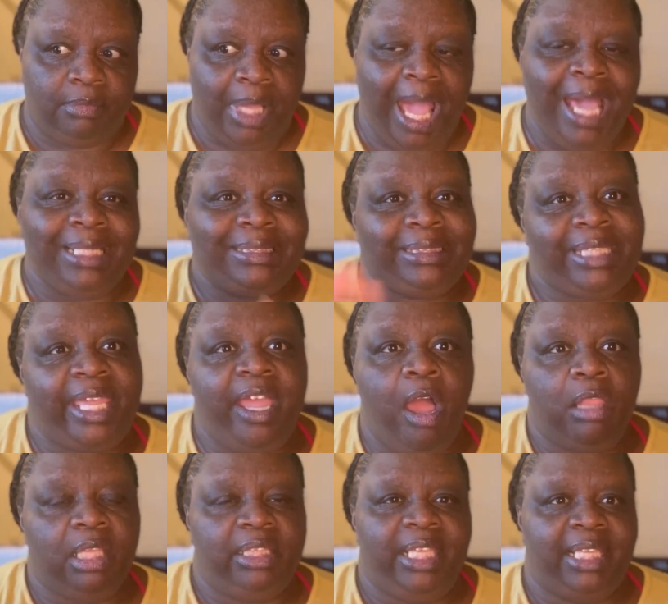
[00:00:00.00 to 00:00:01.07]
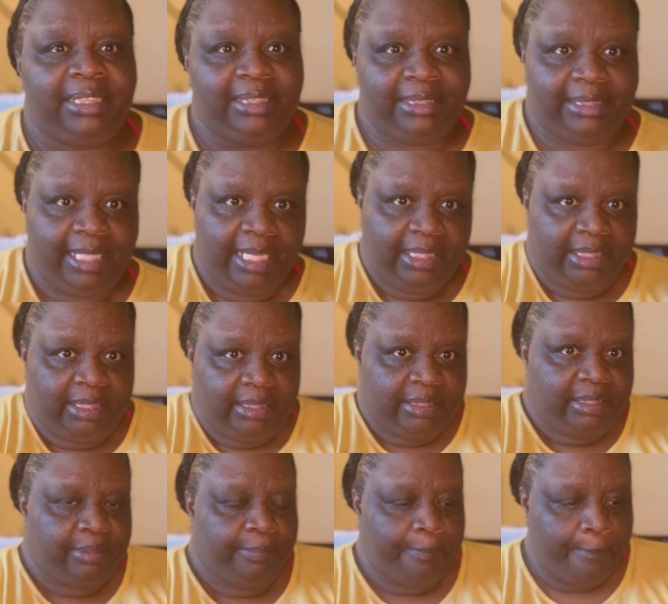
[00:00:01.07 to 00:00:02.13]
I say all of that to say
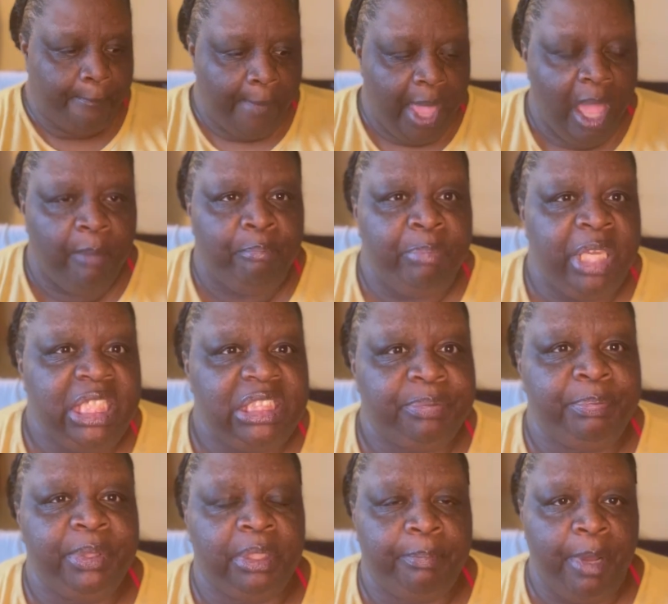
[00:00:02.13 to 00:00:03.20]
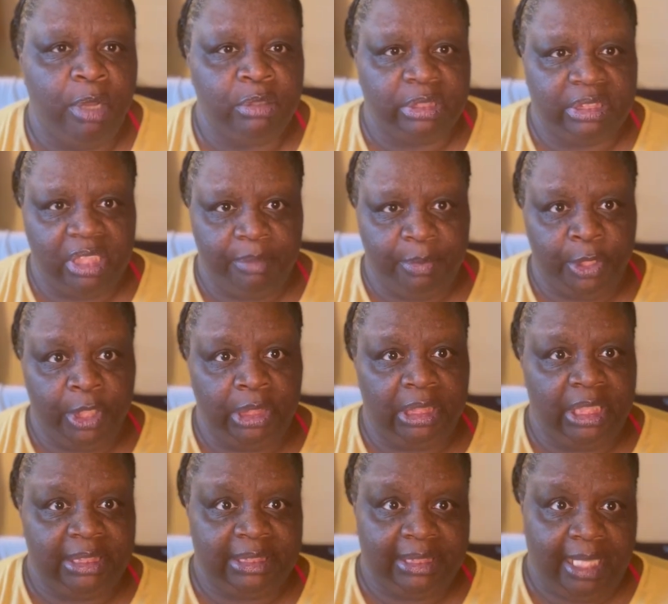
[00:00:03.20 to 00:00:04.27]
this. Peach put a post up
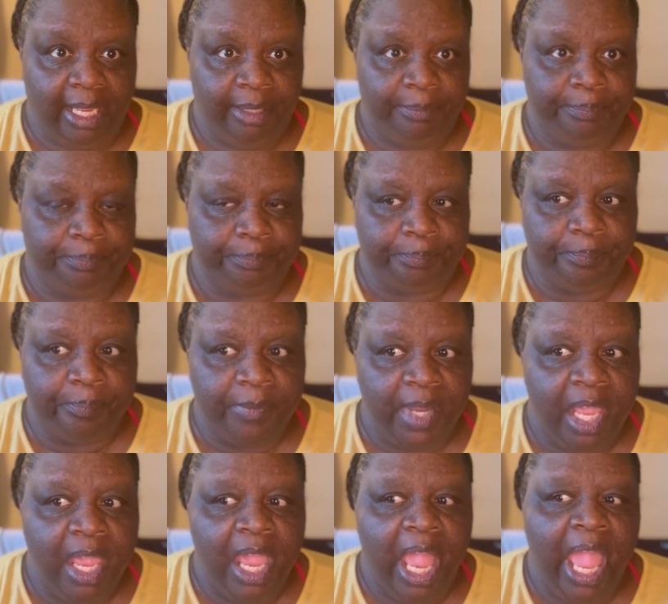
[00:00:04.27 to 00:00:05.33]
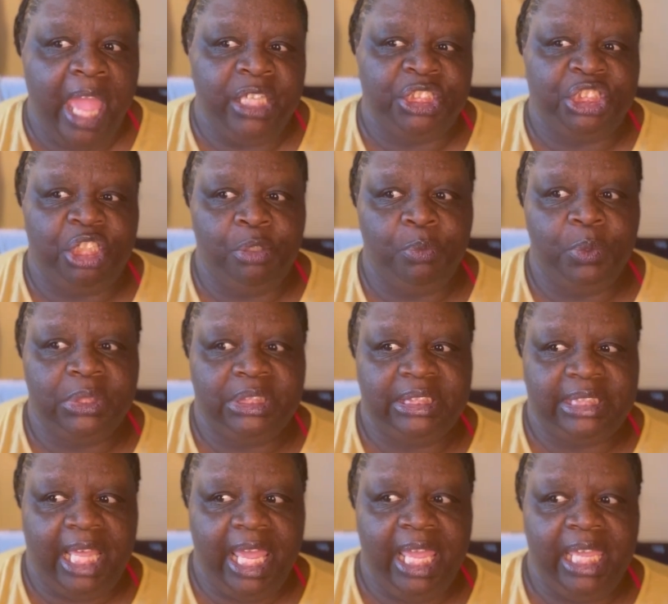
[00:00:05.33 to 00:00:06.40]
earlier today and she was
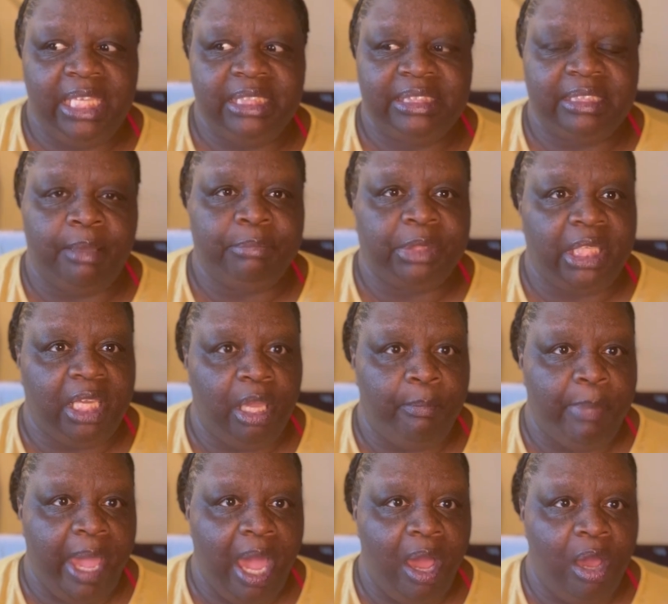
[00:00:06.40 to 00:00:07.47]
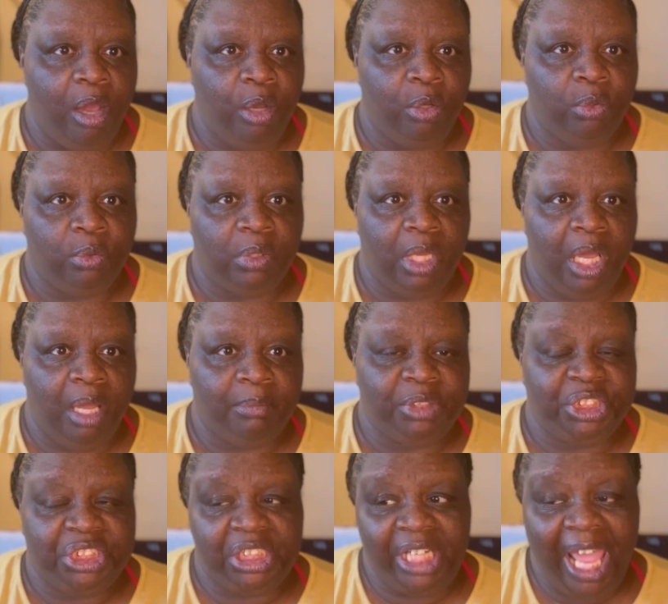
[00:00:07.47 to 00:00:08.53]
saying something about um,
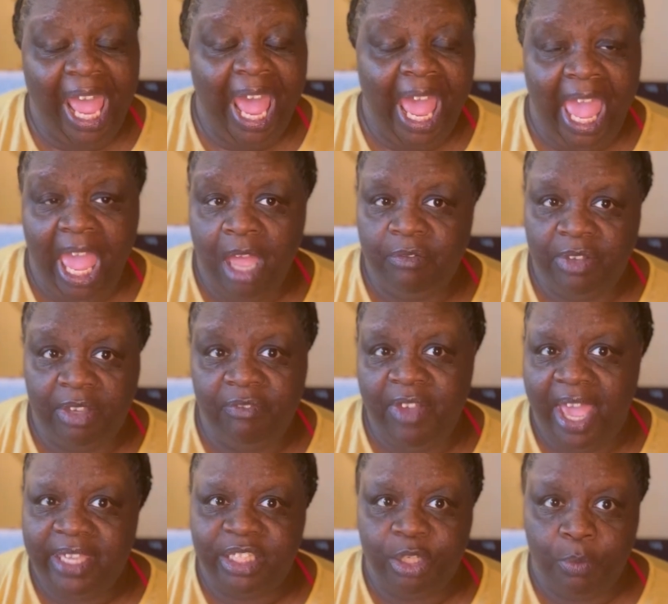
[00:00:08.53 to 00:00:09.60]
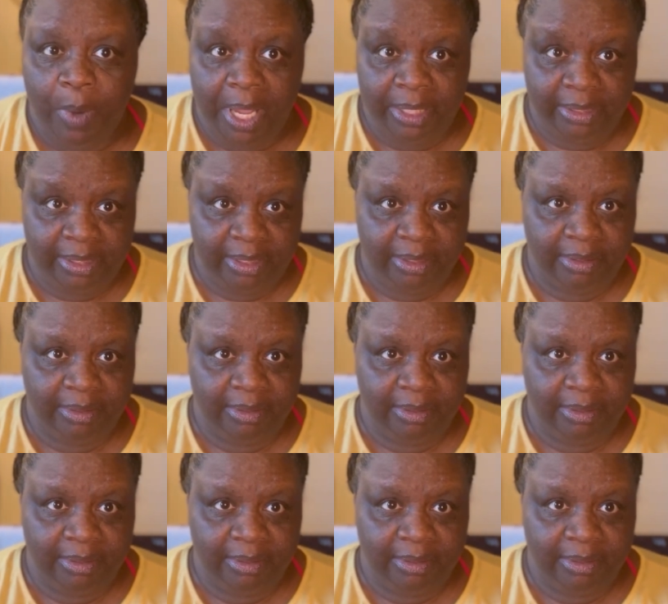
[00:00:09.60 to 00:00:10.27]
should I have evacuated?